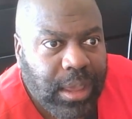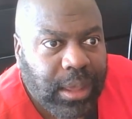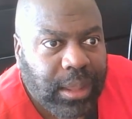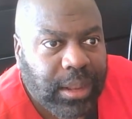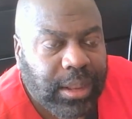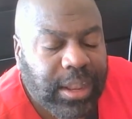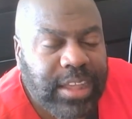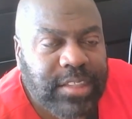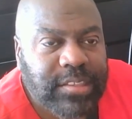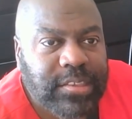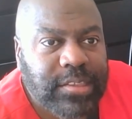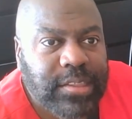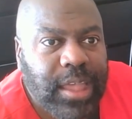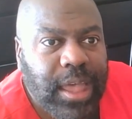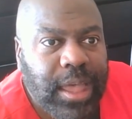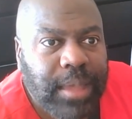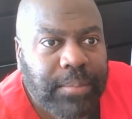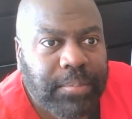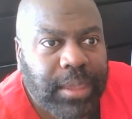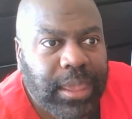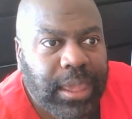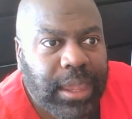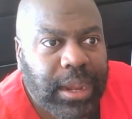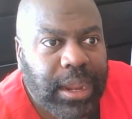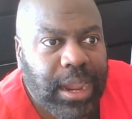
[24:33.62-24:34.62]
Let's
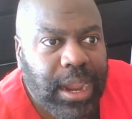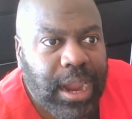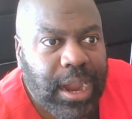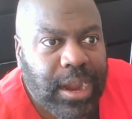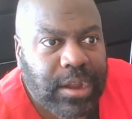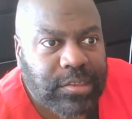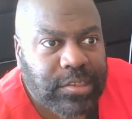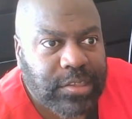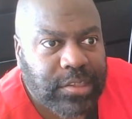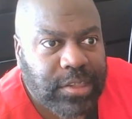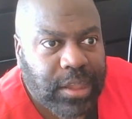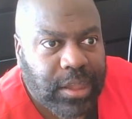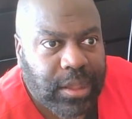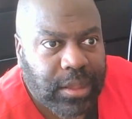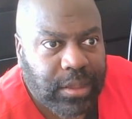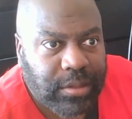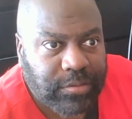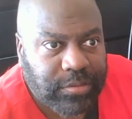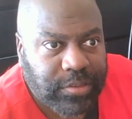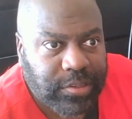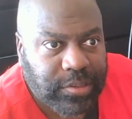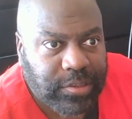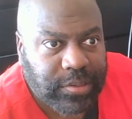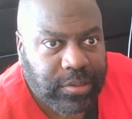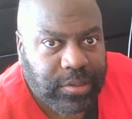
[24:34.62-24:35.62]
stop kidding
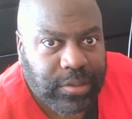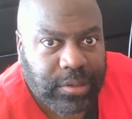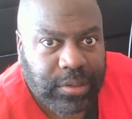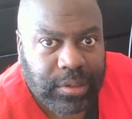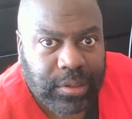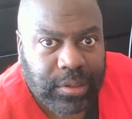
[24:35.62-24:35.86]
ourselves.